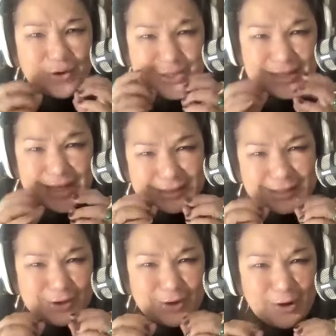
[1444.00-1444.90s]
year old, she had that
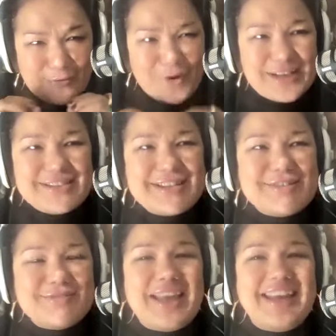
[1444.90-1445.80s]
little girl voice. Her name
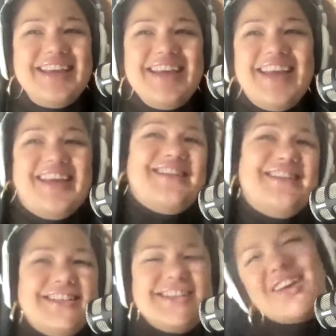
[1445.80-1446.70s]
was Penny.
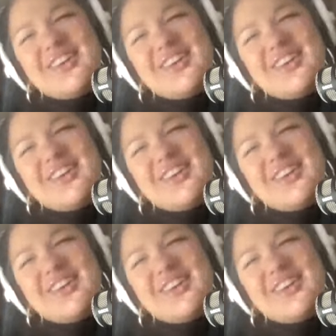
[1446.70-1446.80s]
She, she